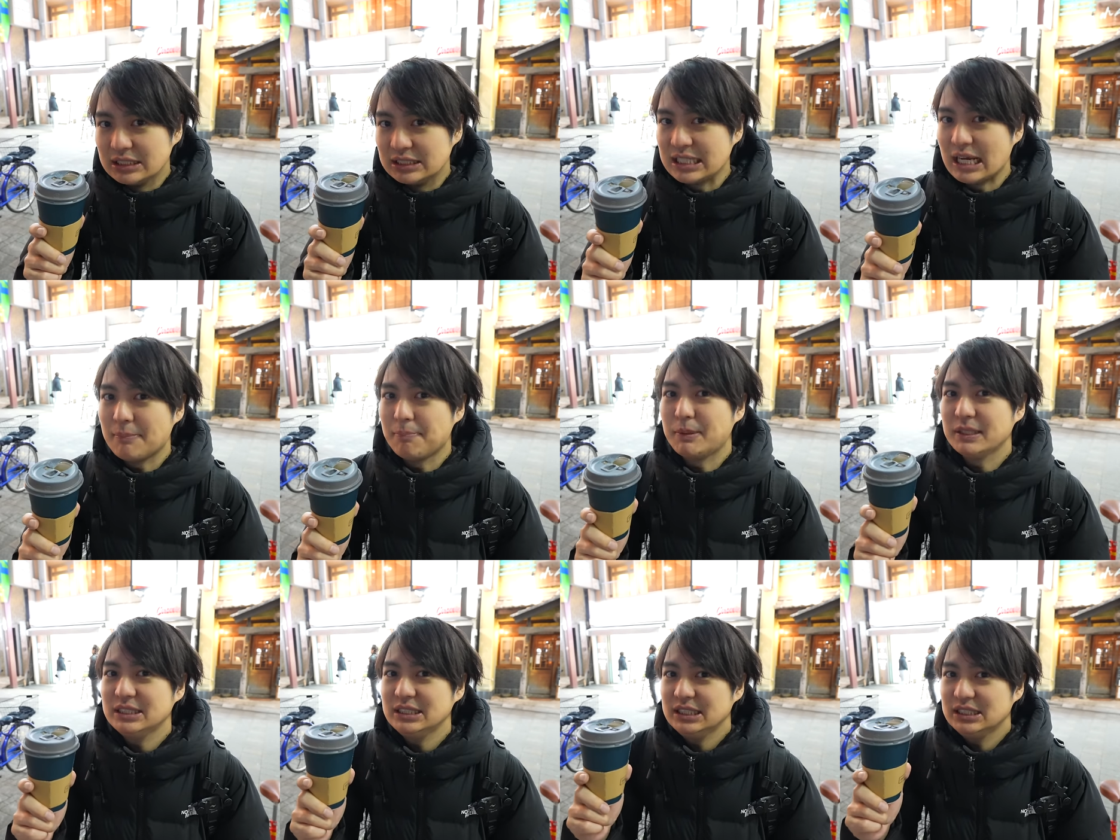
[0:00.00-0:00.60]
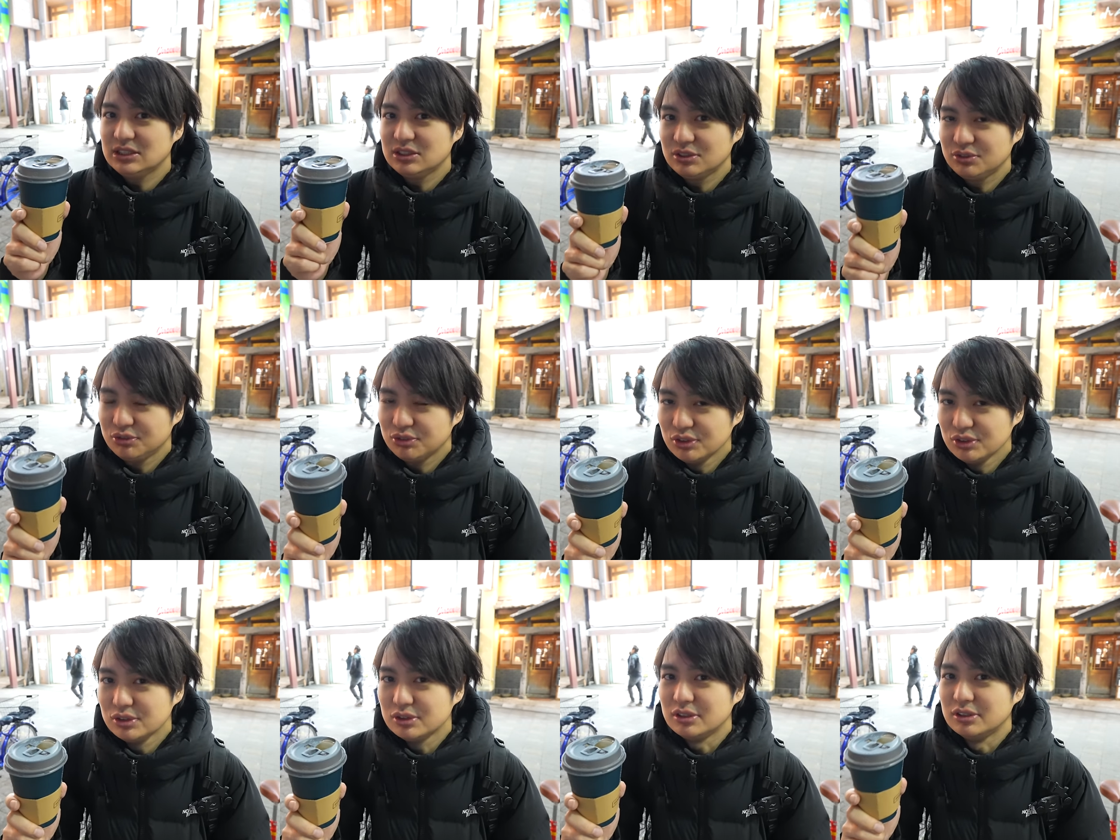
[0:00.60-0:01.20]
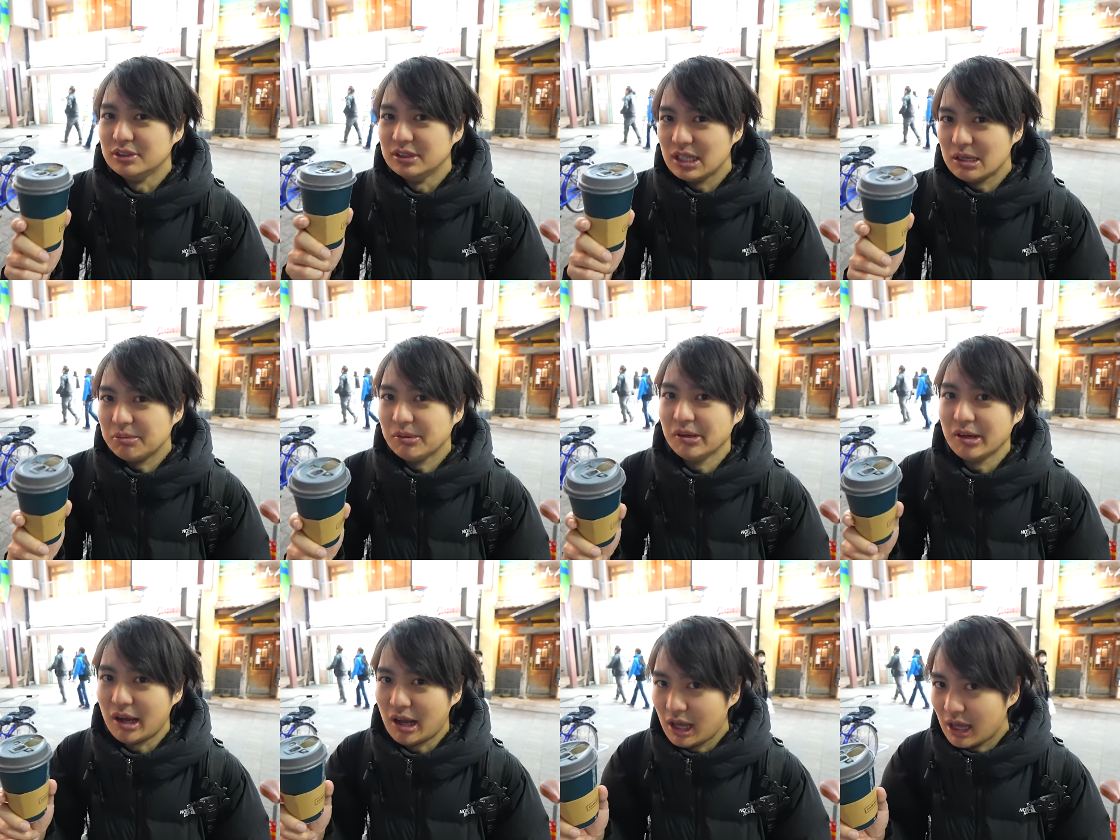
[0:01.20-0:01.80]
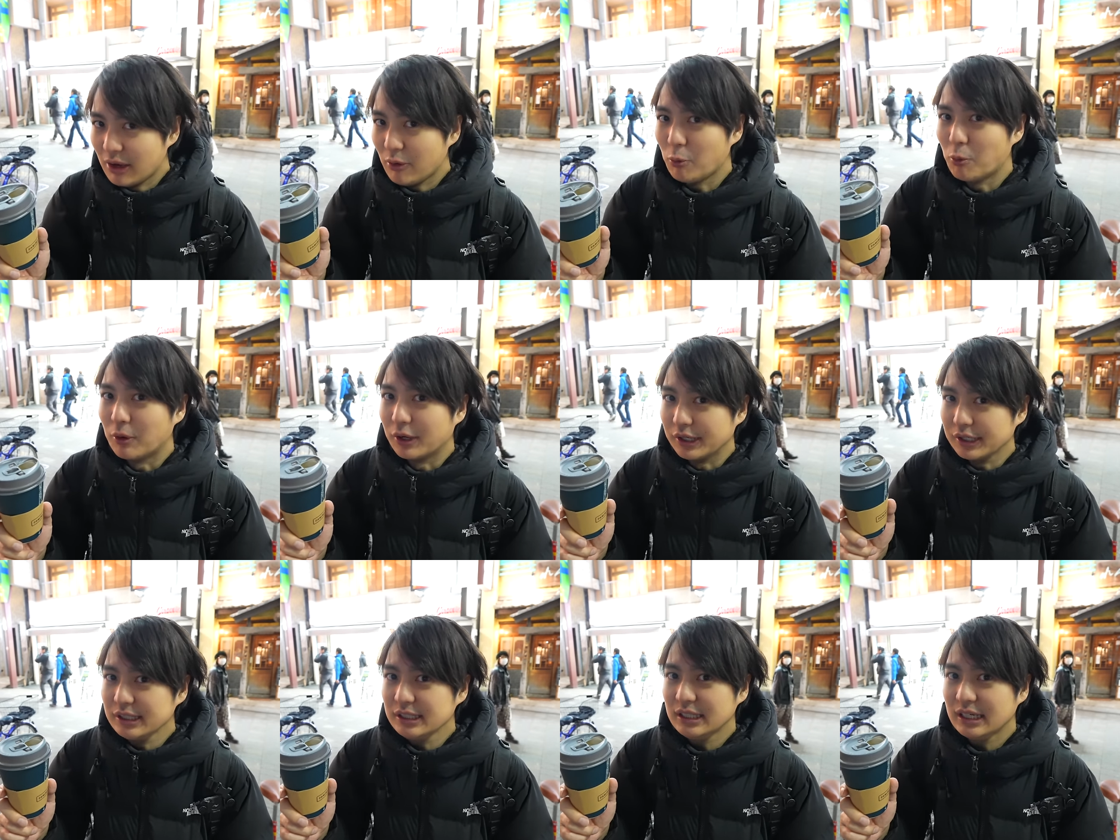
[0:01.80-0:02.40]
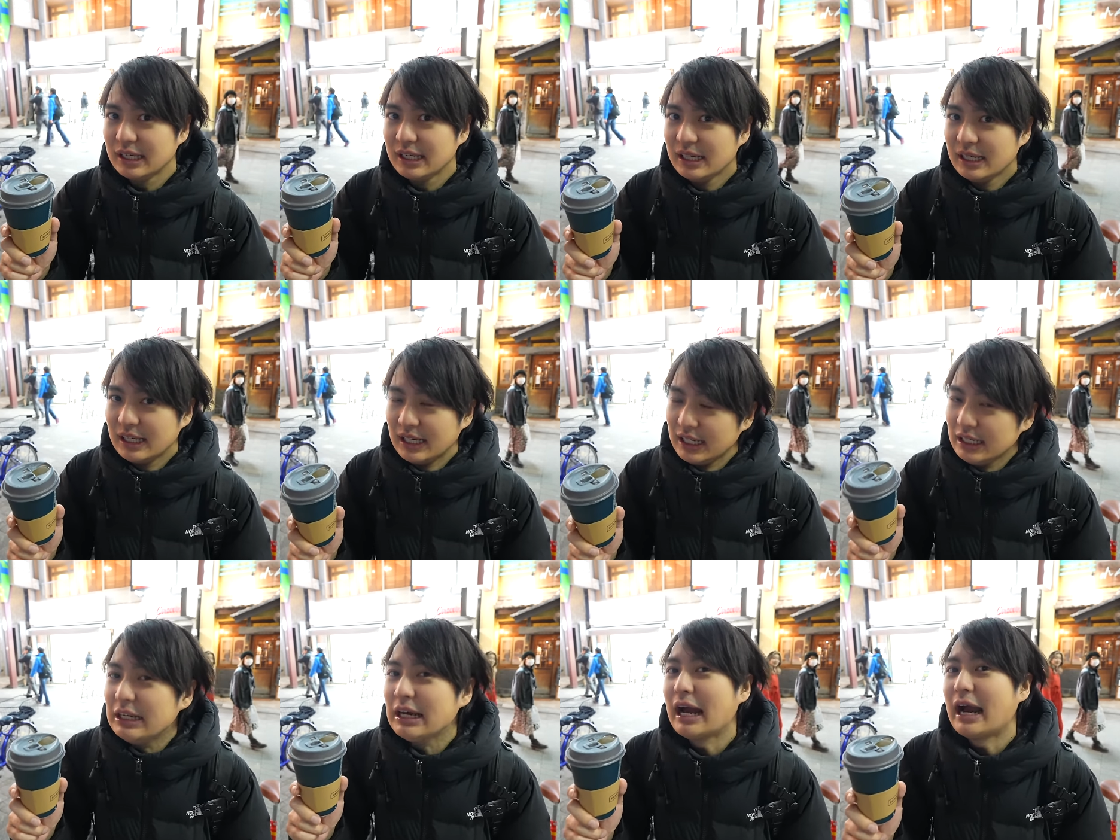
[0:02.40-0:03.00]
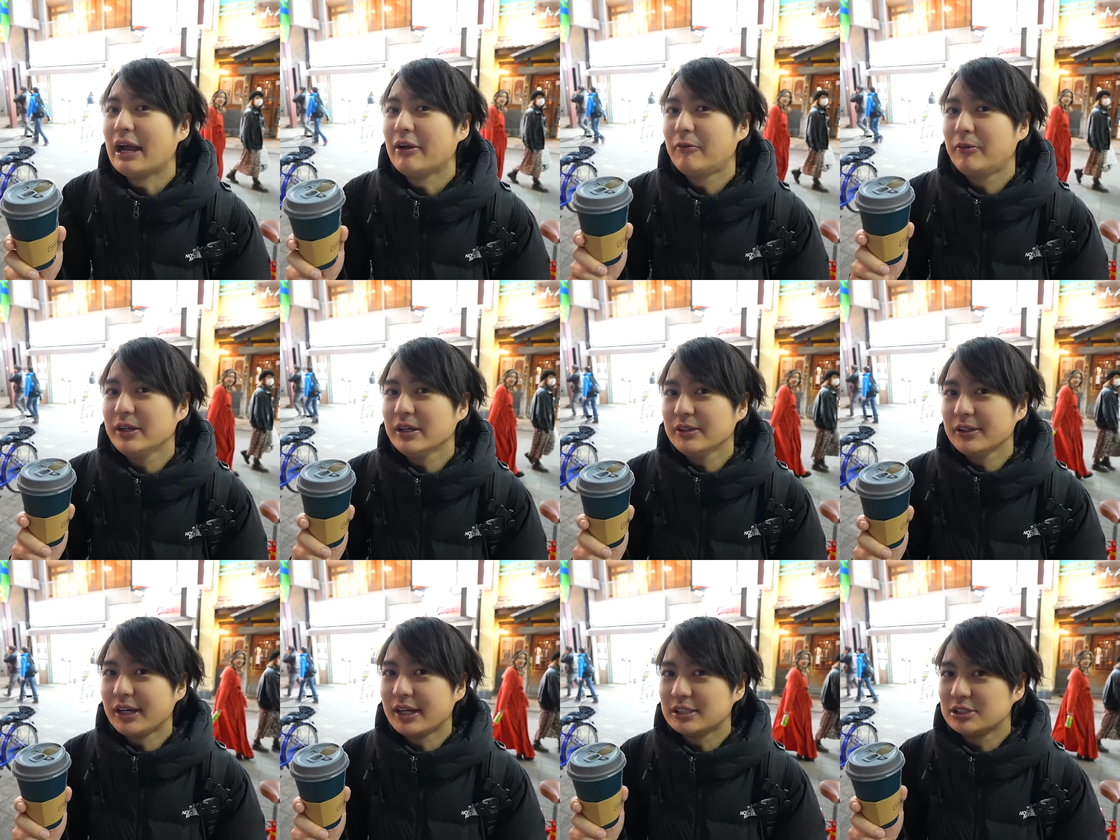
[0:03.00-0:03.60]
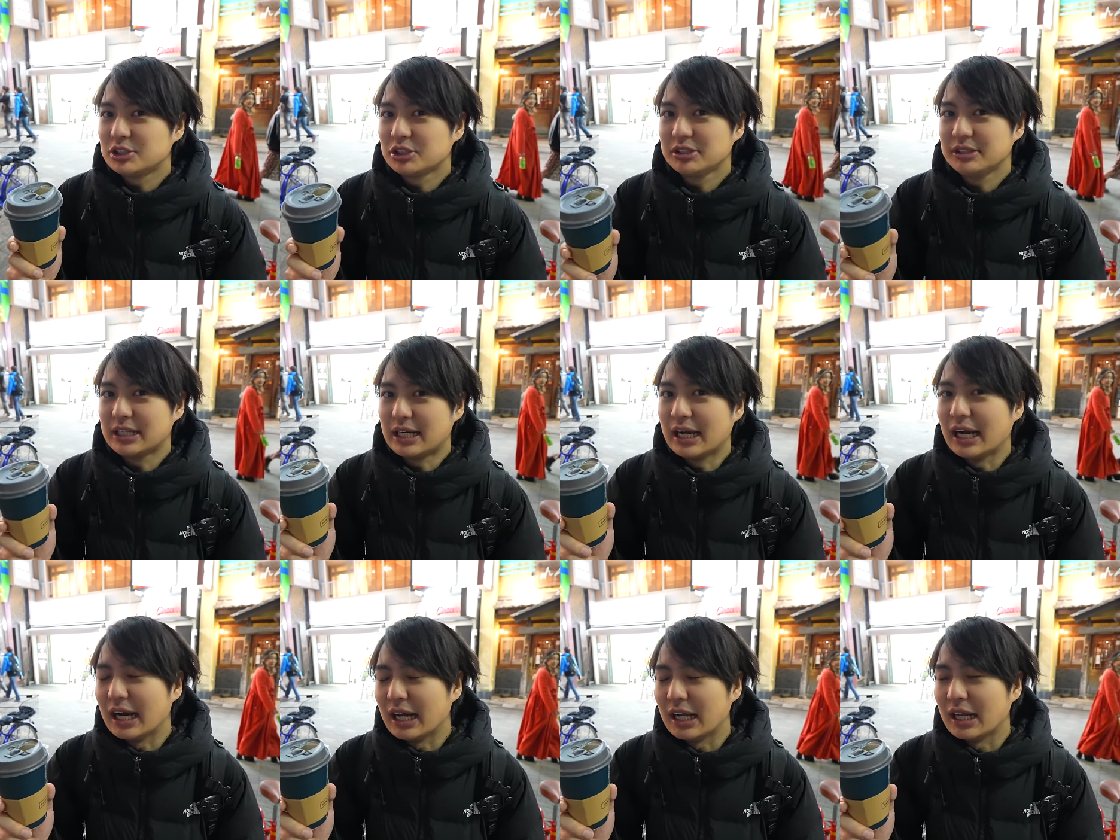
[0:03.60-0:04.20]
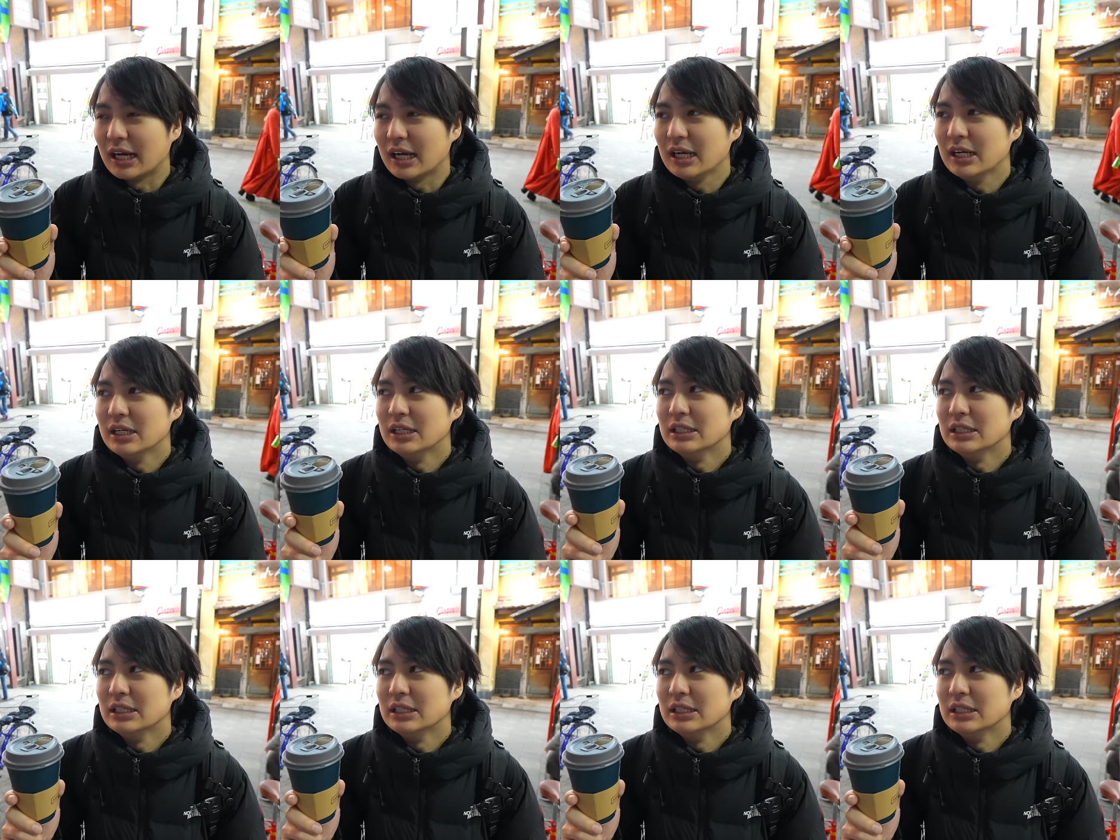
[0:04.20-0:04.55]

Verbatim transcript: Japanese food never had one. And I really enjoyed that.